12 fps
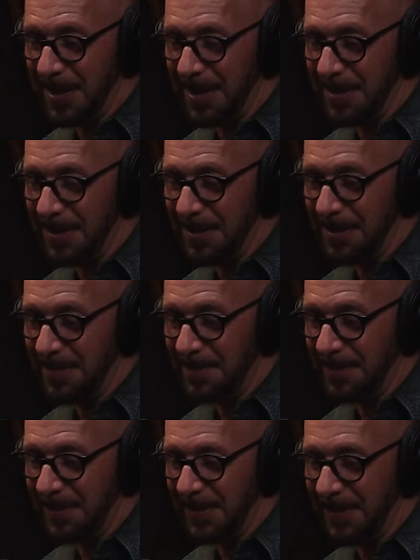by the
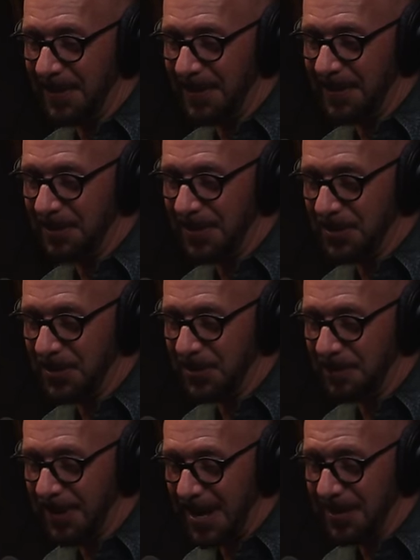invention of
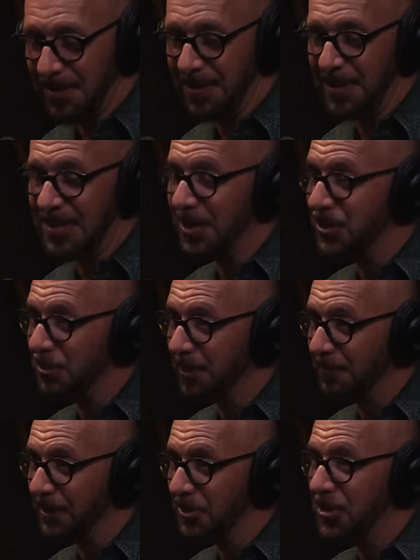the, fa- the industrial
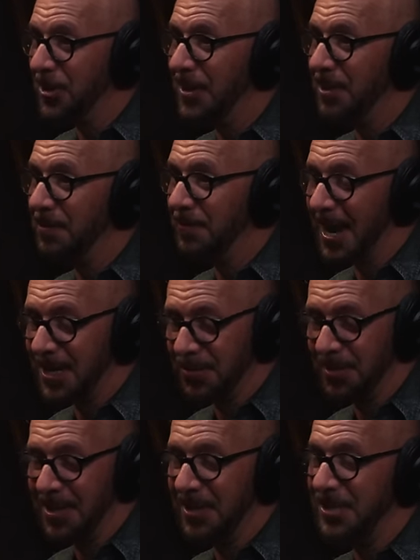revolution and the
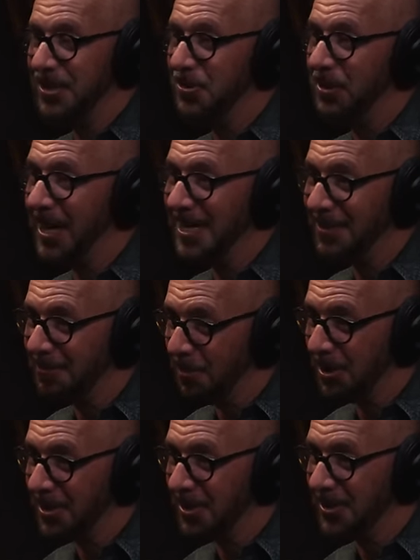factory and this new class of
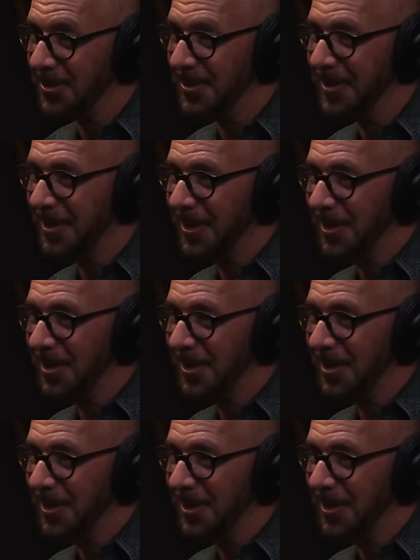workers.